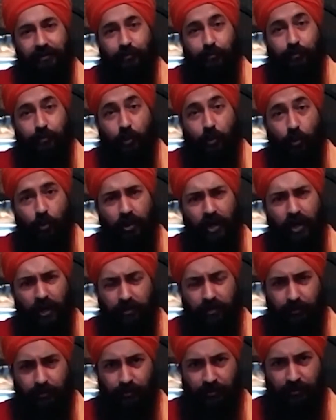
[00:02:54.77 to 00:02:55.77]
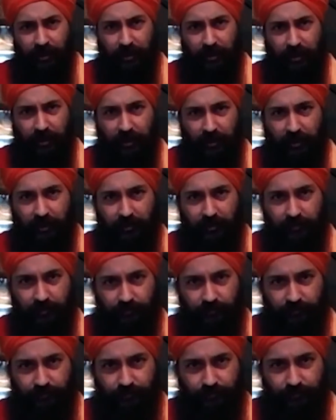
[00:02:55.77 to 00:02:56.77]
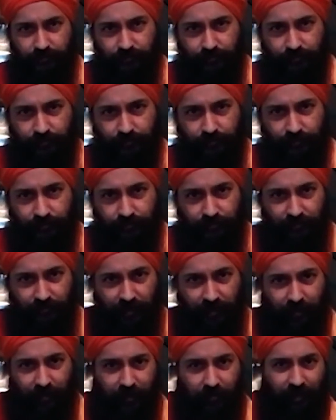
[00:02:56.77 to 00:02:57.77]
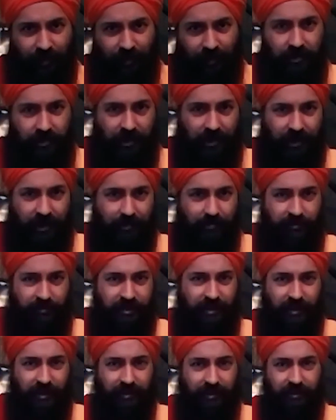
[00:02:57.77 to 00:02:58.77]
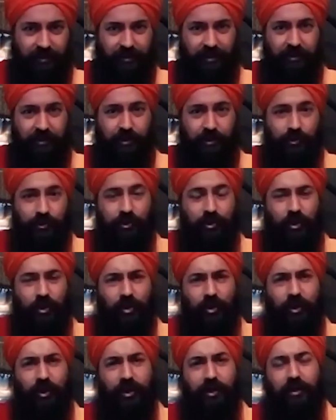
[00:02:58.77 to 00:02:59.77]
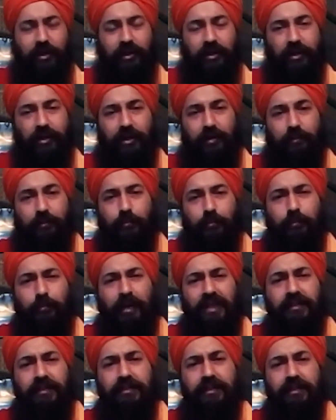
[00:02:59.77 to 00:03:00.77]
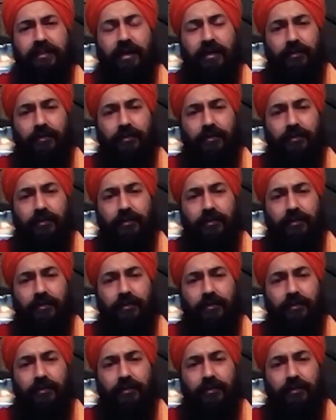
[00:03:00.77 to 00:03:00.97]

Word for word: Bhoga Kundalini. And when she comes here, it is called Madhya